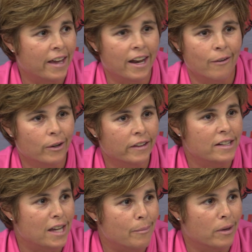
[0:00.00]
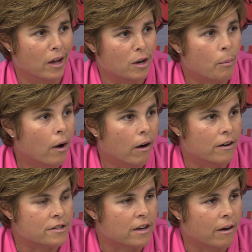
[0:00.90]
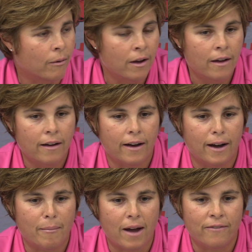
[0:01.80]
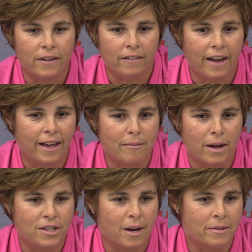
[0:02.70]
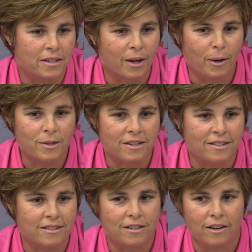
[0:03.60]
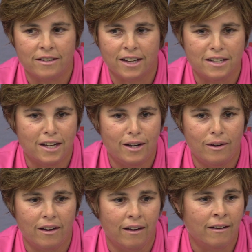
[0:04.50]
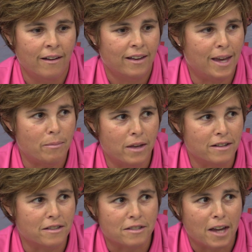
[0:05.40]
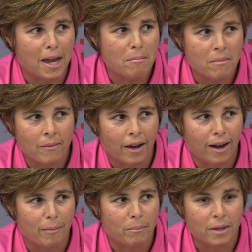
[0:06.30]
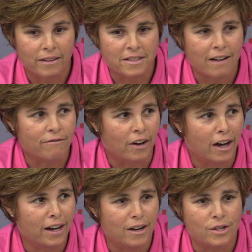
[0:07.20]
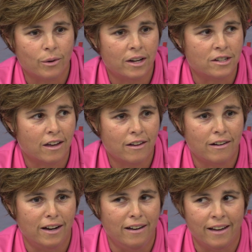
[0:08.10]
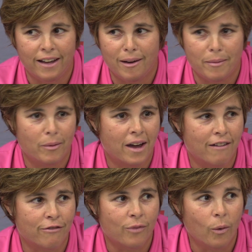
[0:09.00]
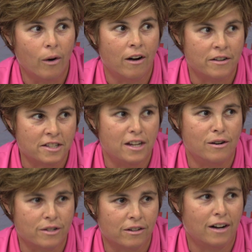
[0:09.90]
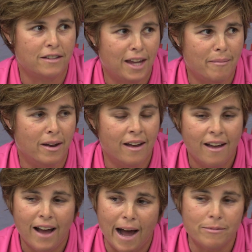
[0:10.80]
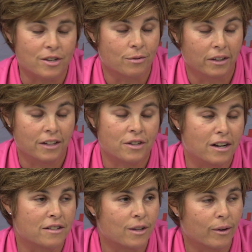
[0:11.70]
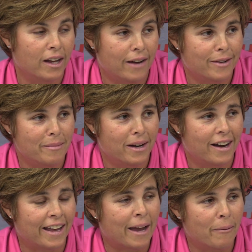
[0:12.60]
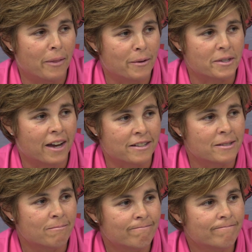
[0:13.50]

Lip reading: get it really deep and under par. So I feel like my job as a coach is to continue to keep things the same. Let's have fun and enjoy each other. And I mean, we have four seniors on our team, and I'm just really trying to soak in every minute I can with those guys.